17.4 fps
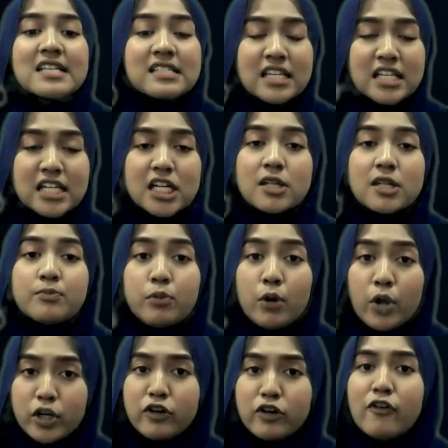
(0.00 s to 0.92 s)
a single
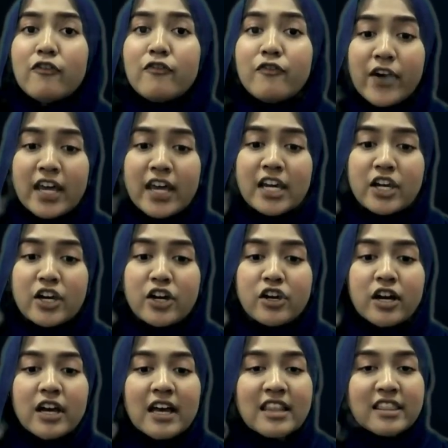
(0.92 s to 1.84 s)
point of
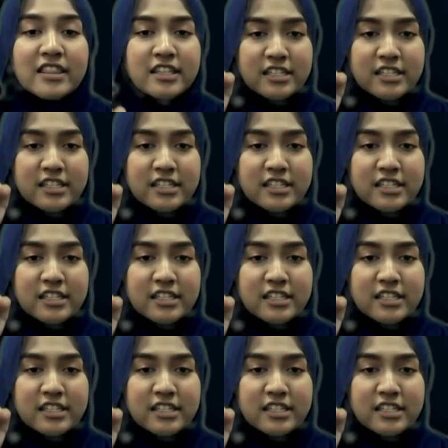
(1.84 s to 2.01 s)
failure.